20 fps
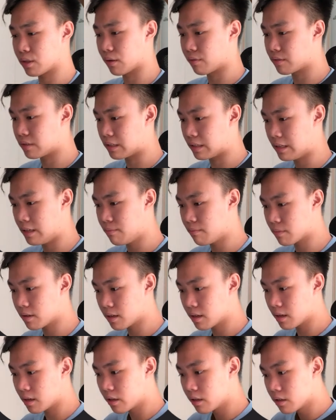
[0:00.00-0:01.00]
of sleep.
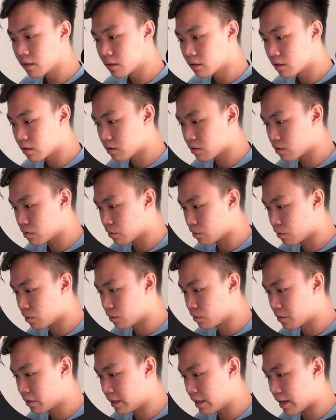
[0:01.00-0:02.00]

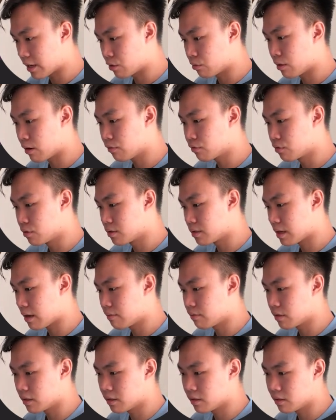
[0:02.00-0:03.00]
So yeah, 12 to
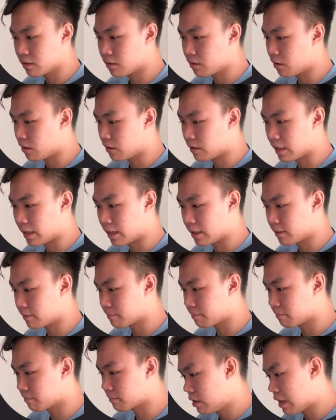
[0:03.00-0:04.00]
7 or like
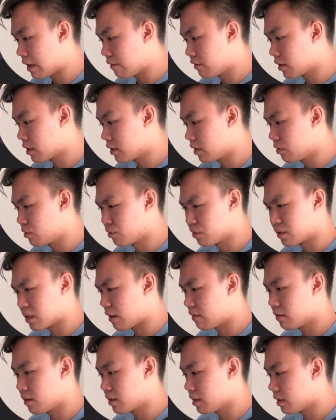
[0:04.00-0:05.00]
11:30 to
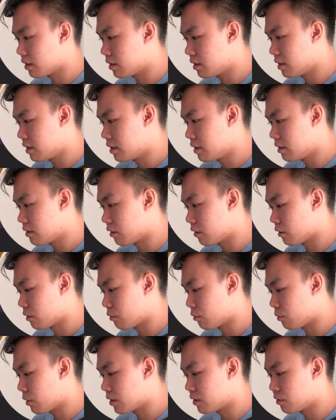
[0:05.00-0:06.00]
7:30 or
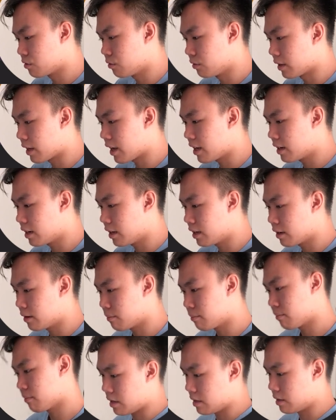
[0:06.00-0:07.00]
1 to 9
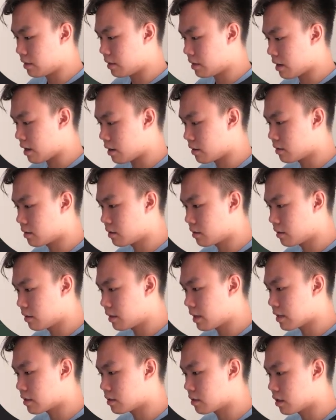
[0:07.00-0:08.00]
a.m. And yeah,
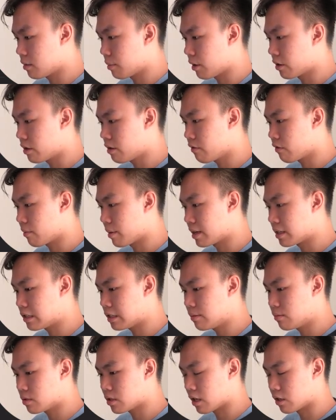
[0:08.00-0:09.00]
that's about it for my
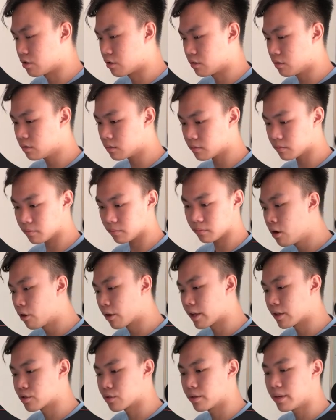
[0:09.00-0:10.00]
sleep schedule.
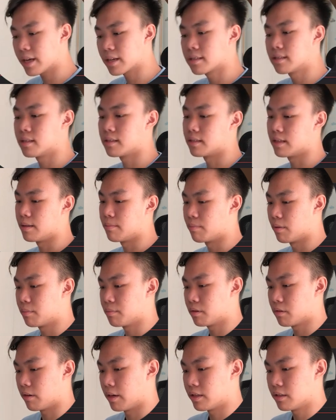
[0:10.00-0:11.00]
Okay, so next is the
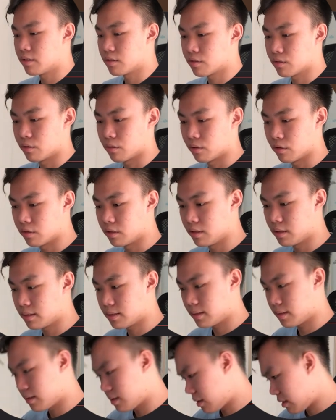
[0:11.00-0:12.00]
purple one. So
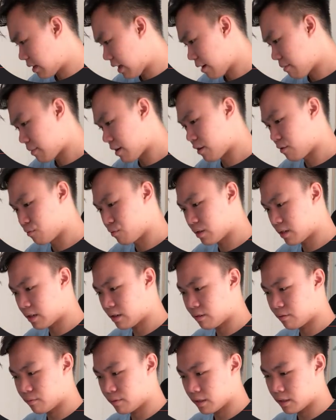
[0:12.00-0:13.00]
this is like my
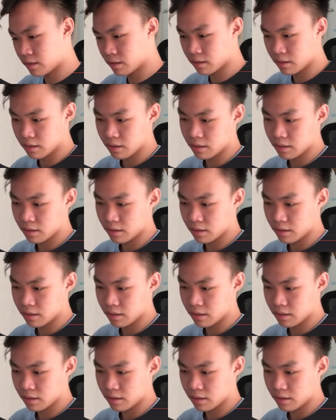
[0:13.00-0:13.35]
workout one.